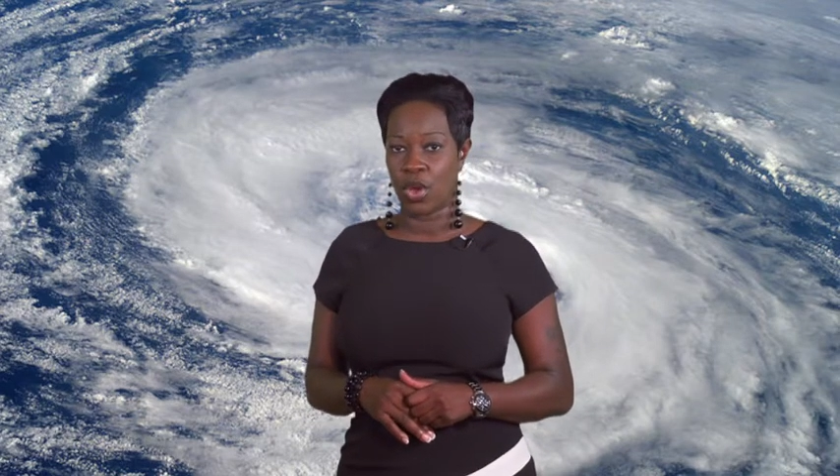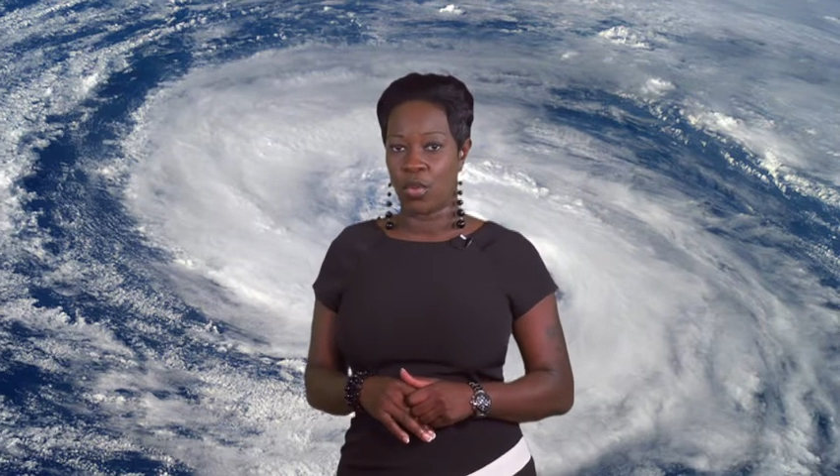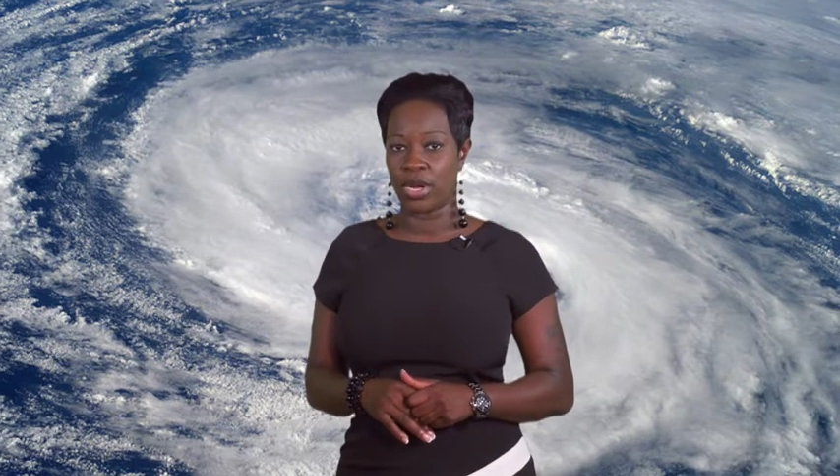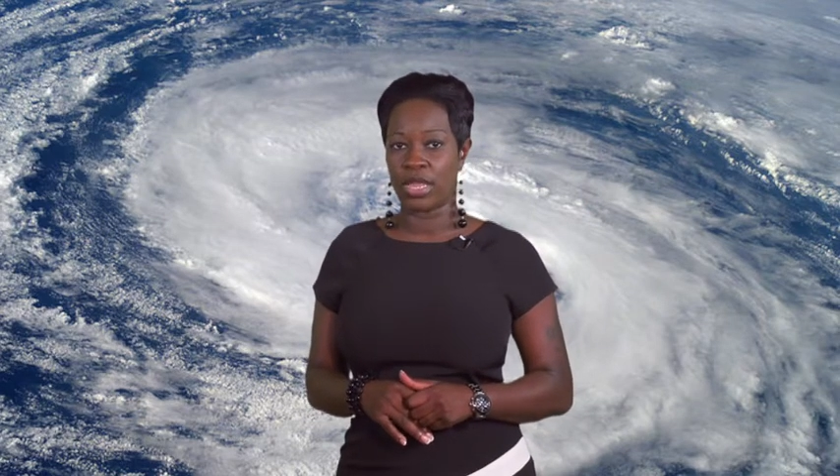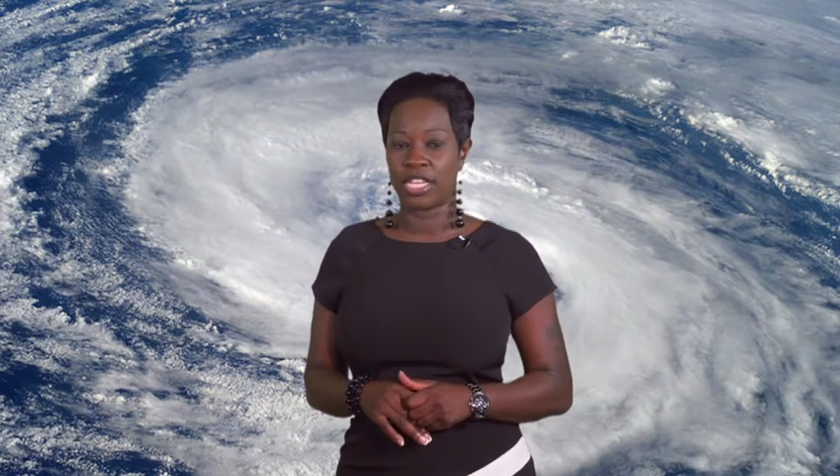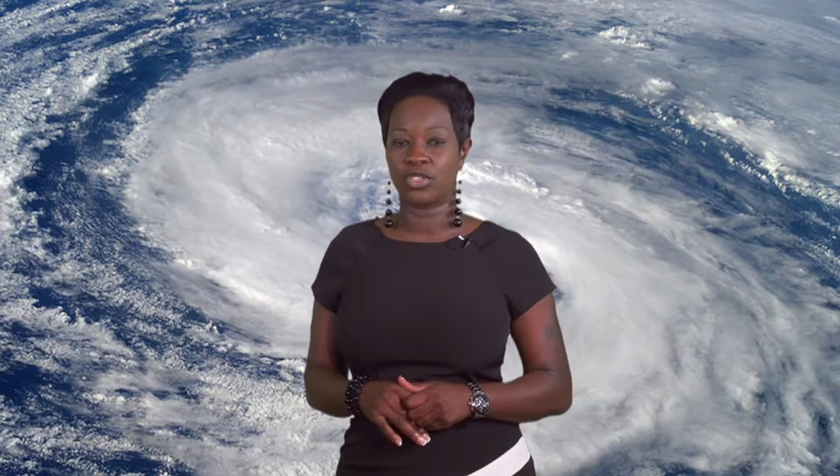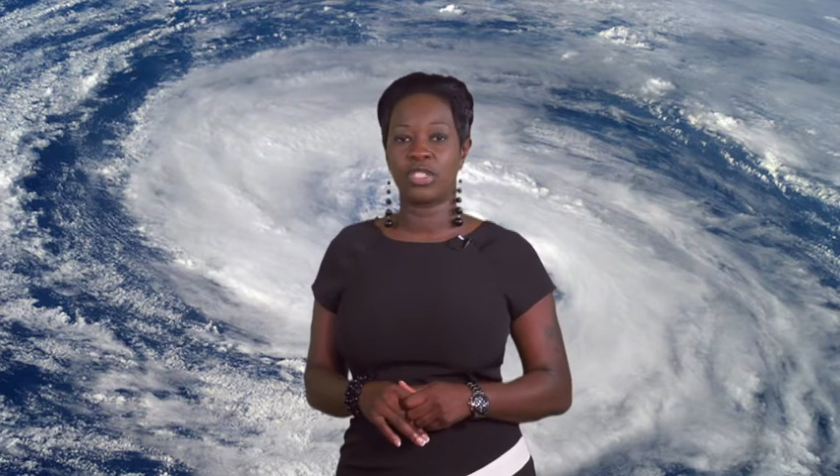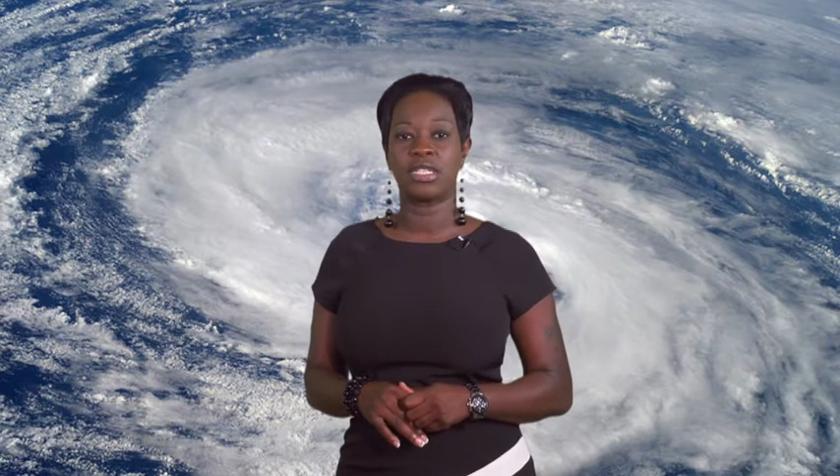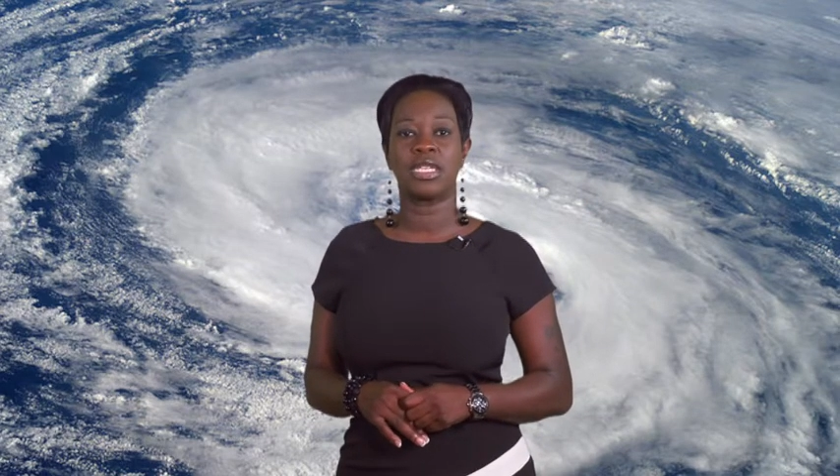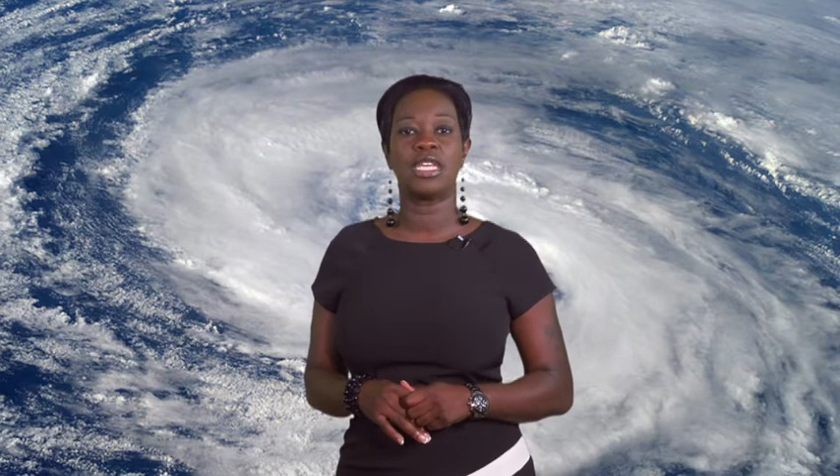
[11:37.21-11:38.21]
when
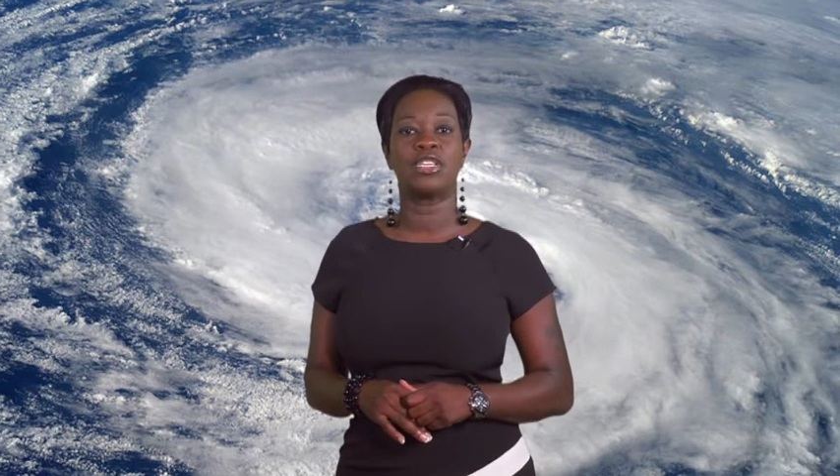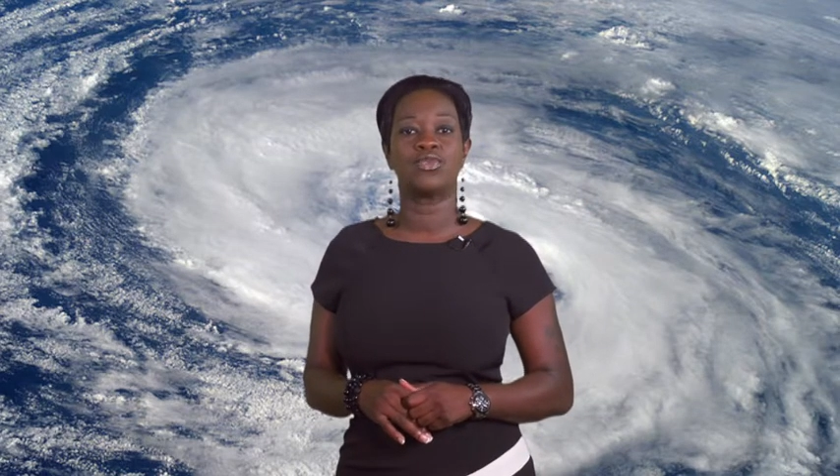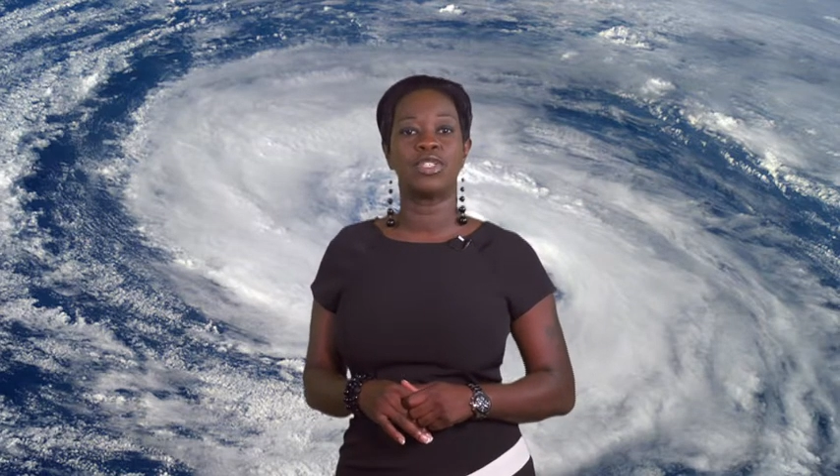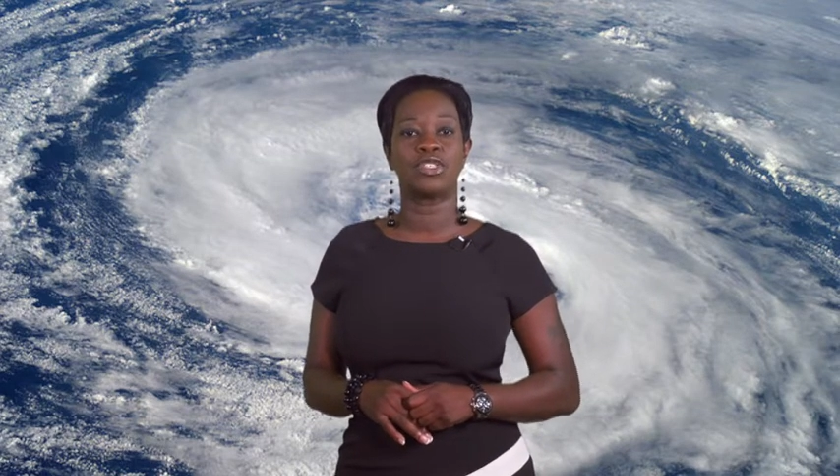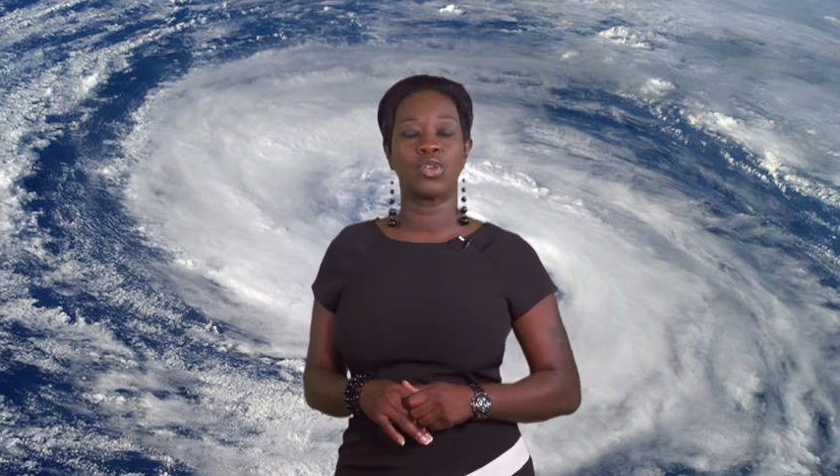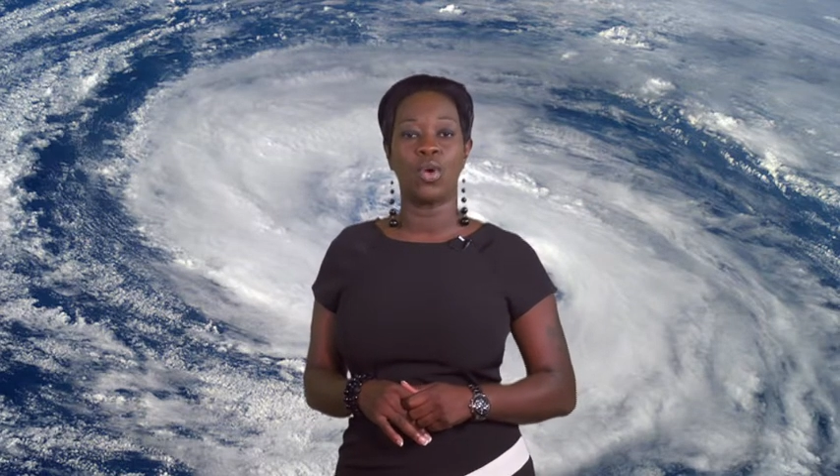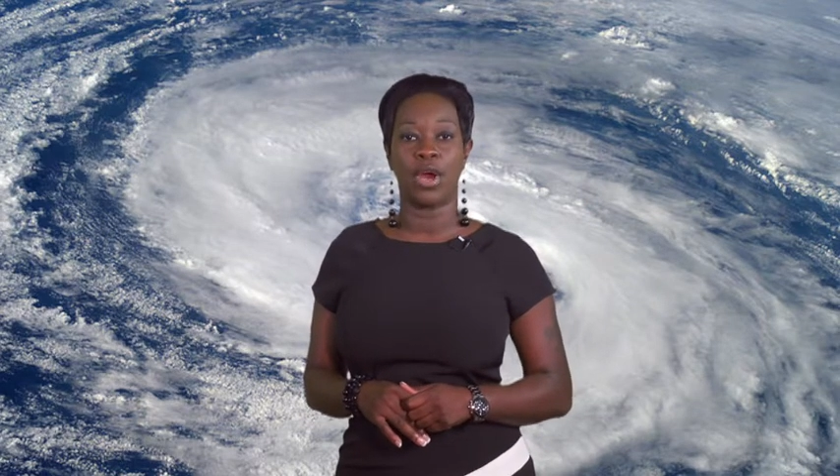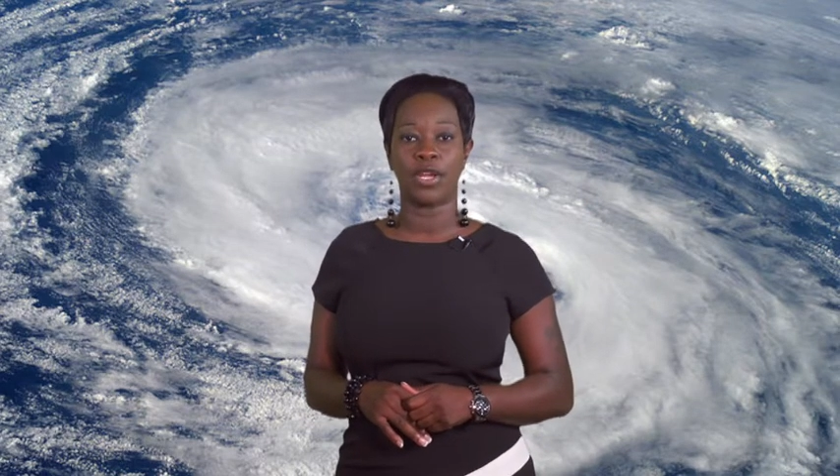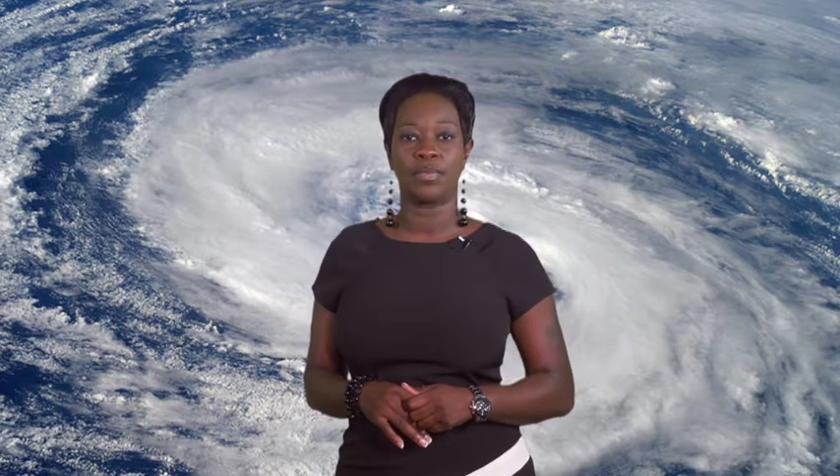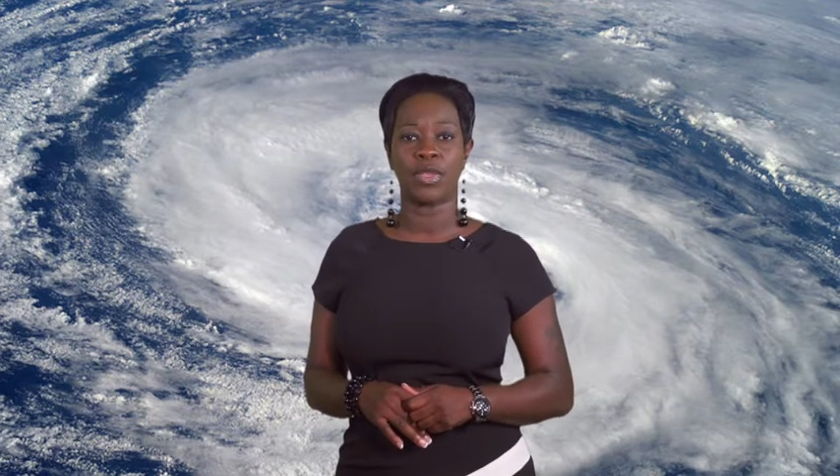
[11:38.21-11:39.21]
electricity is
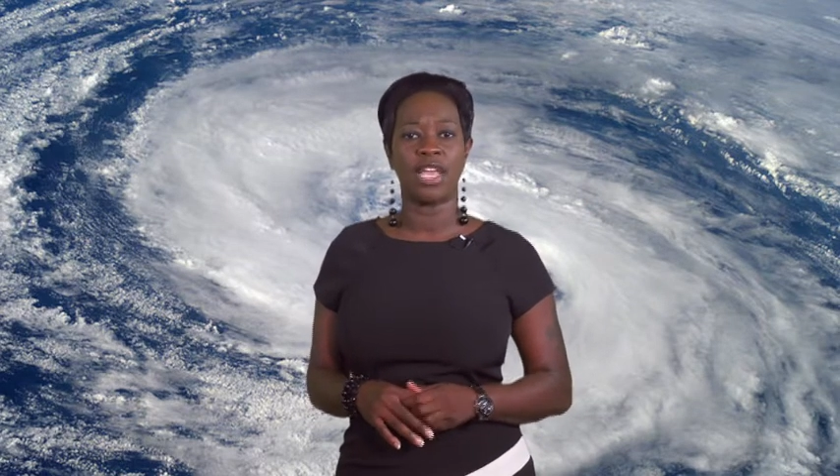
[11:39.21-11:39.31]
restored.